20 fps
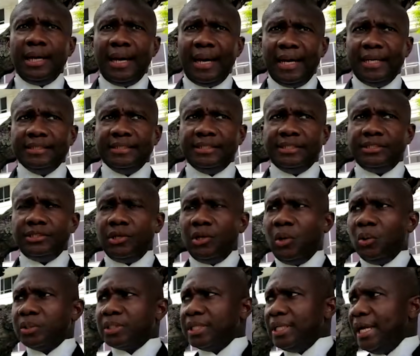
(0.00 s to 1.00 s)
as
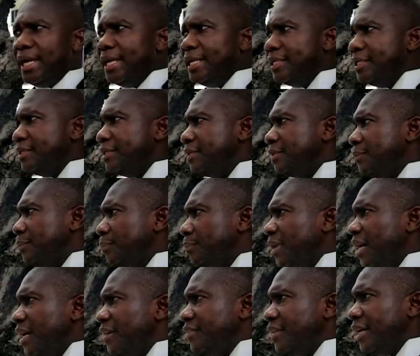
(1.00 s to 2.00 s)
outlined
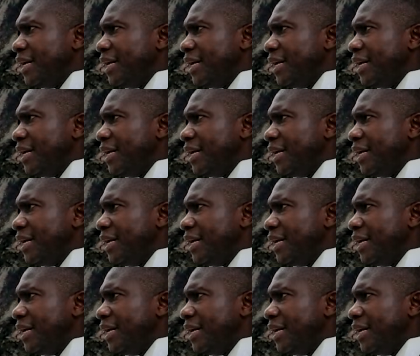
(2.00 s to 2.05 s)
by the